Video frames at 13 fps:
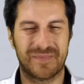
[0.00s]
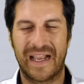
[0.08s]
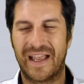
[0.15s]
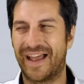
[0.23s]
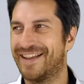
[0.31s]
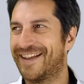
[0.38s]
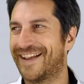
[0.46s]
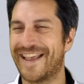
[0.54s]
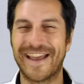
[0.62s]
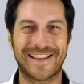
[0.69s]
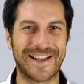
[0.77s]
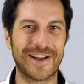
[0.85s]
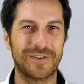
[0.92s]

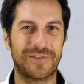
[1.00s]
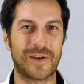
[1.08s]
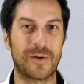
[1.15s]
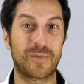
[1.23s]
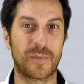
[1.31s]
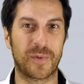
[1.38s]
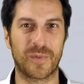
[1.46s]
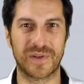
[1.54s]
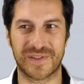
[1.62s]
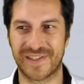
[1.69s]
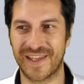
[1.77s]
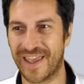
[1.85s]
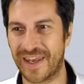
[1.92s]
I can't find a proper word
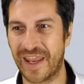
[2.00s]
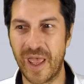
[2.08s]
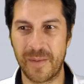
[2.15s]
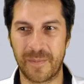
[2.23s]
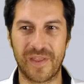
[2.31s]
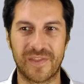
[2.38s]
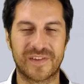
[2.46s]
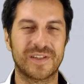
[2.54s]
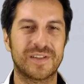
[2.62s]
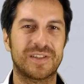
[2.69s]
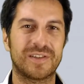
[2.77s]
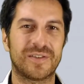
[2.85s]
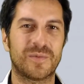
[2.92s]
to say it, but
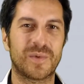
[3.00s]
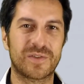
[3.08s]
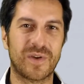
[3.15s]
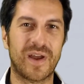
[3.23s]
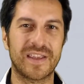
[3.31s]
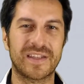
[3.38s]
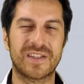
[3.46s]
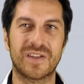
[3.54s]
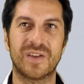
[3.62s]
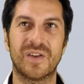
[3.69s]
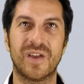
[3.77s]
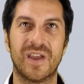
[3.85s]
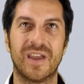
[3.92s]
we try
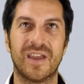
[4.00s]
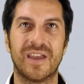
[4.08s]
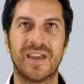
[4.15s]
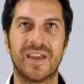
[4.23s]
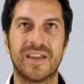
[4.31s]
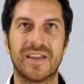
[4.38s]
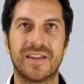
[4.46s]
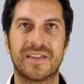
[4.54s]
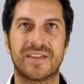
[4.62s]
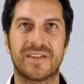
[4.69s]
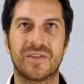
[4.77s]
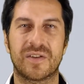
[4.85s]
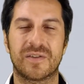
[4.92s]
to
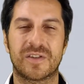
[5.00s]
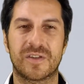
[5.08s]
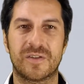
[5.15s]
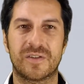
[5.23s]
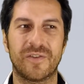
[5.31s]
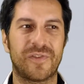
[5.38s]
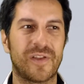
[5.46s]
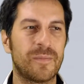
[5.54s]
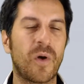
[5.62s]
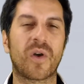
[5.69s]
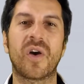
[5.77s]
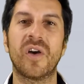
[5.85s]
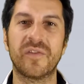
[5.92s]
feel
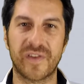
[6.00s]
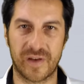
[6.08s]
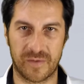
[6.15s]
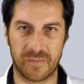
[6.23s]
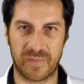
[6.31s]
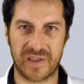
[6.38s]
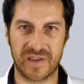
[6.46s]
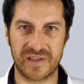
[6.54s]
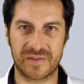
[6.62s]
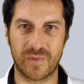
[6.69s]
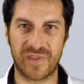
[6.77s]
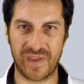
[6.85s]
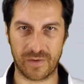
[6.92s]
more confident
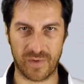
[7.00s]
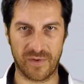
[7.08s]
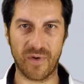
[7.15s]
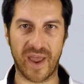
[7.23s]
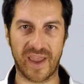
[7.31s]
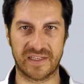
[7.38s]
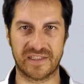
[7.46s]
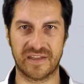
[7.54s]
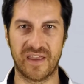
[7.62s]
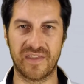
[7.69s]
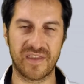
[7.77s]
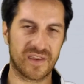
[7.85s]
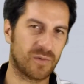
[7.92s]
because we think we're right
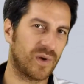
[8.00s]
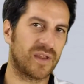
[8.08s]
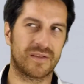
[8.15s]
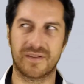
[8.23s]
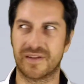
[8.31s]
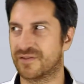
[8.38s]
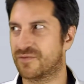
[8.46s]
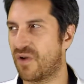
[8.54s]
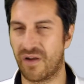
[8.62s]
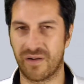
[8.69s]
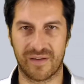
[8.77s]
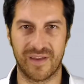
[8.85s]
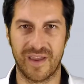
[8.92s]
and the other one is
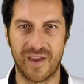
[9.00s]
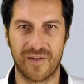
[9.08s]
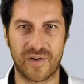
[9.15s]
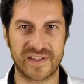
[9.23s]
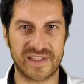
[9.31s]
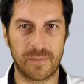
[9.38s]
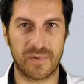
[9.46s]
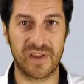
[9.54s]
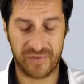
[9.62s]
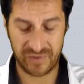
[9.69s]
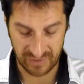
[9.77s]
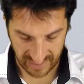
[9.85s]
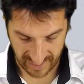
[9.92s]
wrong. For example,
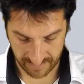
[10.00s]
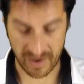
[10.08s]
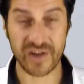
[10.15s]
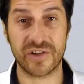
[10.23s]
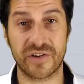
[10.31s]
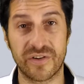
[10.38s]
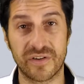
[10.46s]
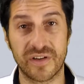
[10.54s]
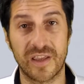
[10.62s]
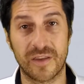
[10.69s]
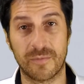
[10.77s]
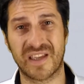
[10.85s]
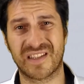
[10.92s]
if you don't like my
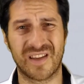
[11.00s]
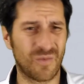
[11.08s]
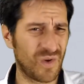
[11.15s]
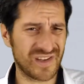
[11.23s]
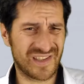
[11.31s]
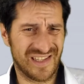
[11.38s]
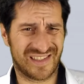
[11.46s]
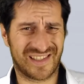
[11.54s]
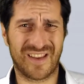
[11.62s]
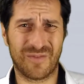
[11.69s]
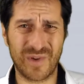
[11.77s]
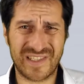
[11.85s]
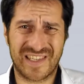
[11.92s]
shirt, you might say, what's this
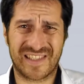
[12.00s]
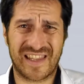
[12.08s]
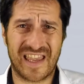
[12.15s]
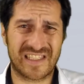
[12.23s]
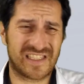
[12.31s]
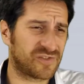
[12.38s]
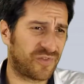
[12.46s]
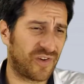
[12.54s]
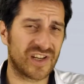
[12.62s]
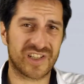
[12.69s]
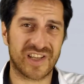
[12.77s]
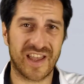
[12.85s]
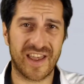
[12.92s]
guy, this
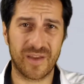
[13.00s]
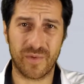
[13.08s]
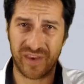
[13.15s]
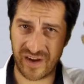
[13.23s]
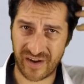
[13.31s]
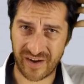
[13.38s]
French guy with